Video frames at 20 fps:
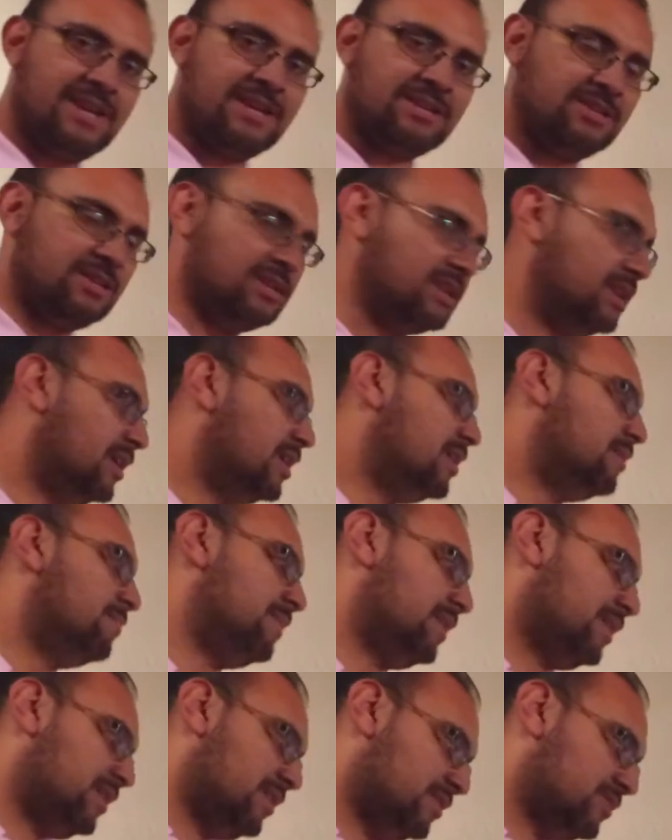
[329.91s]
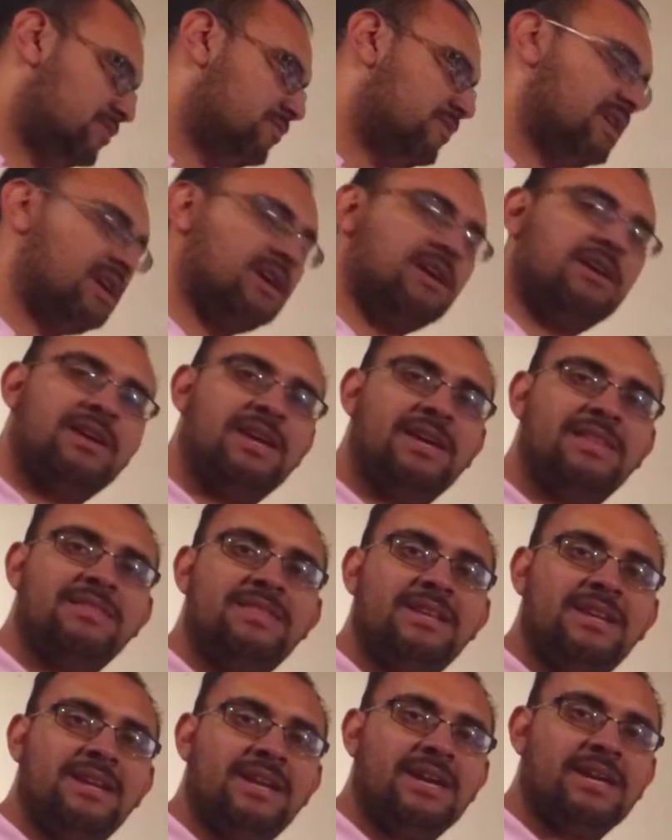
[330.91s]
action, because we are in
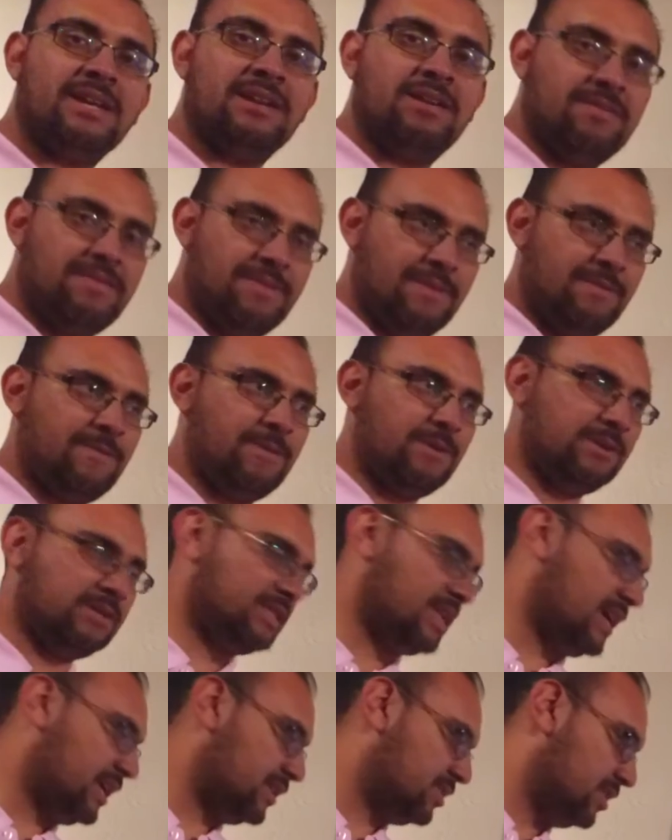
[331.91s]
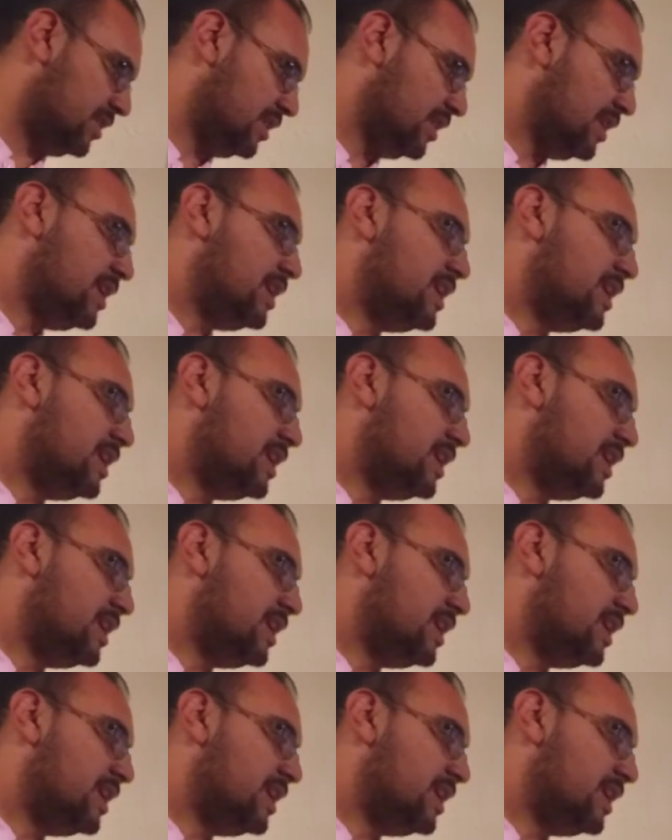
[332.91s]
denial of the first action.